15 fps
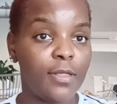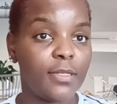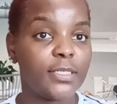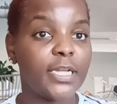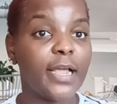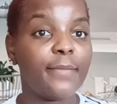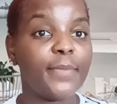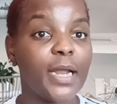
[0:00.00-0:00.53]

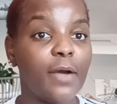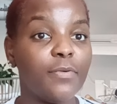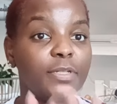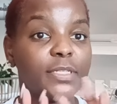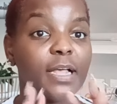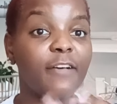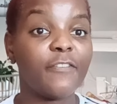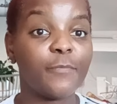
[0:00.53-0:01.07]
Time now
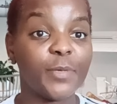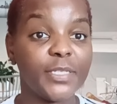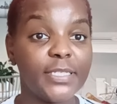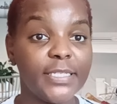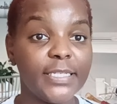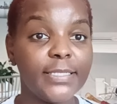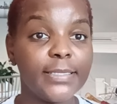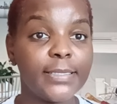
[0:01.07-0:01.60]
is
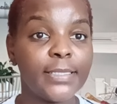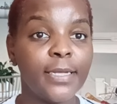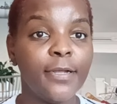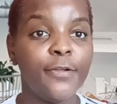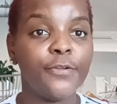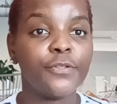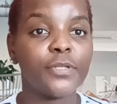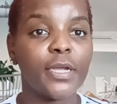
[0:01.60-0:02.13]
6:30.
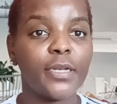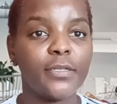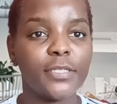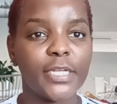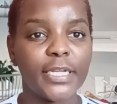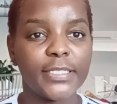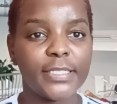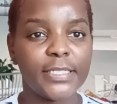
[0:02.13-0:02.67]
So I need to
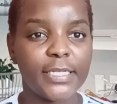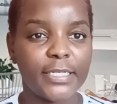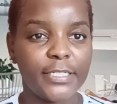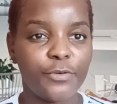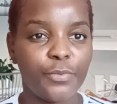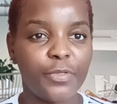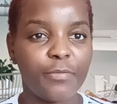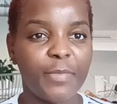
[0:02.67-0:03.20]
get
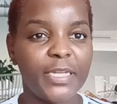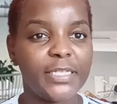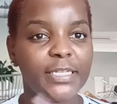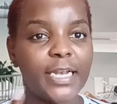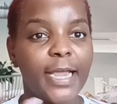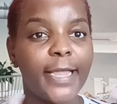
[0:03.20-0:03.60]
started with my dinner.